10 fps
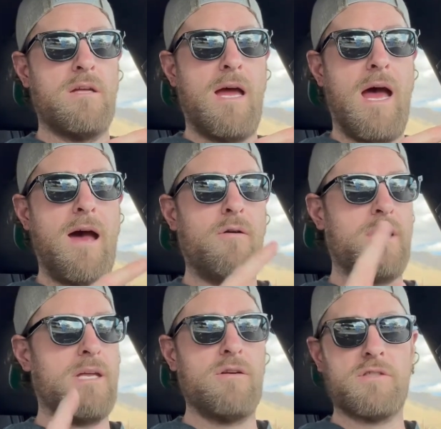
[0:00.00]
how it
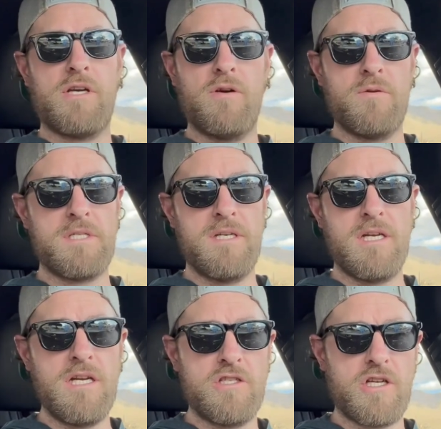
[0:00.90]
heel toes into
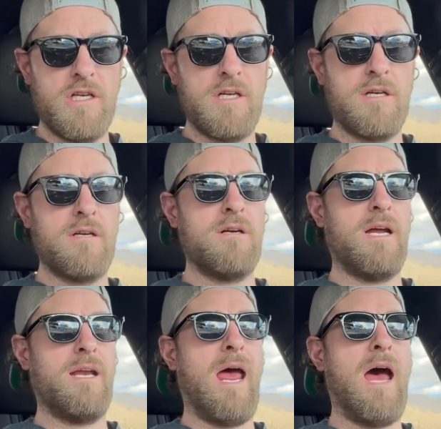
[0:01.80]
each gear
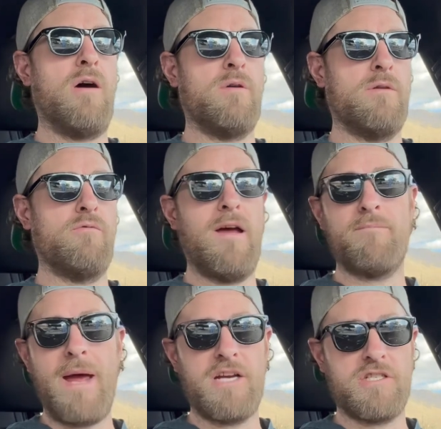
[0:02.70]
and how it rev
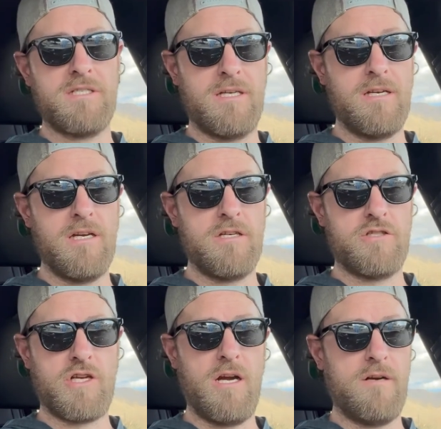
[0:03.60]
matches in
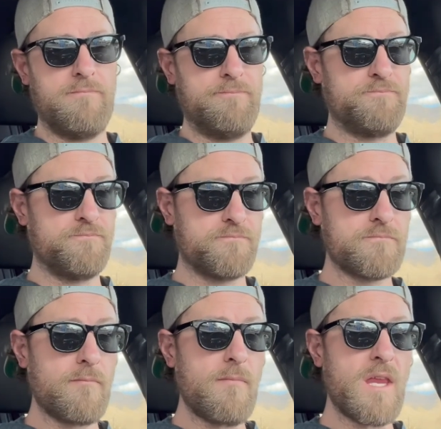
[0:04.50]
each gear.
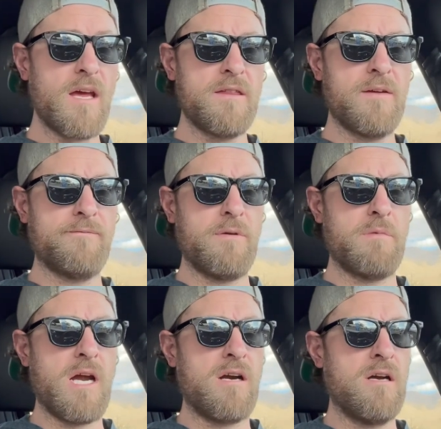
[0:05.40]
And then from
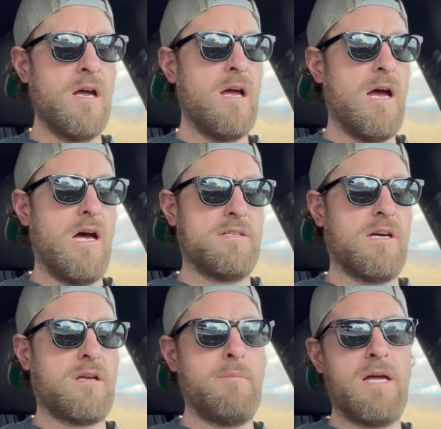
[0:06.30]
there, I'll
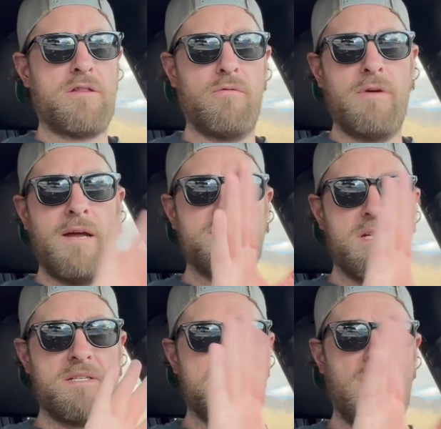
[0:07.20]
talk about the revs
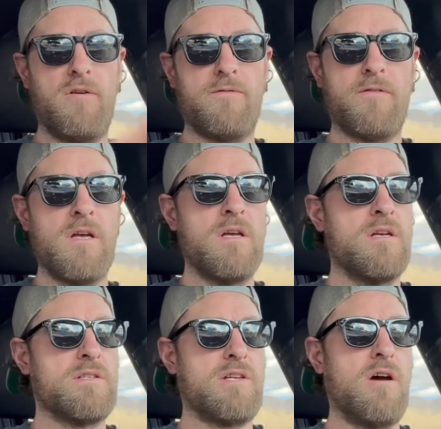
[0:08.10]
itself.
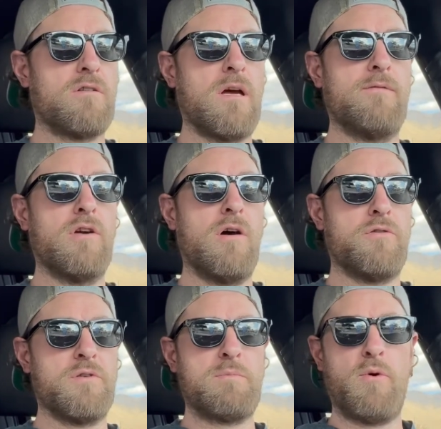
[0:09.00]
So I'll cover all
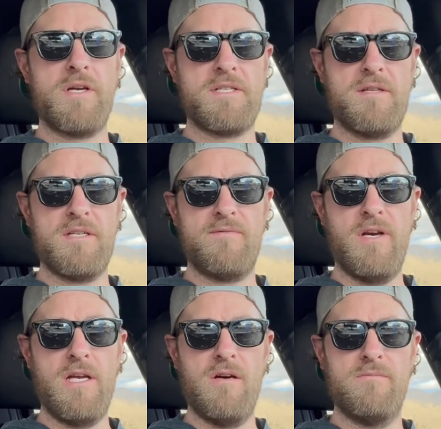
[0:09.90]
those points in this
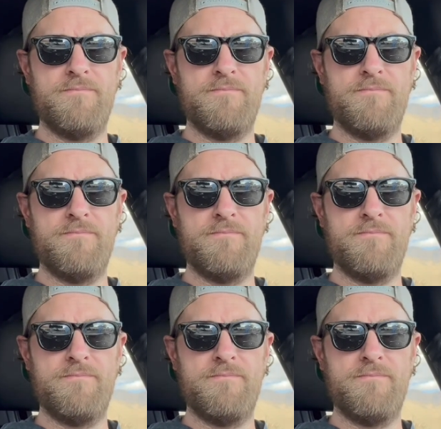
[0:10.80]
video.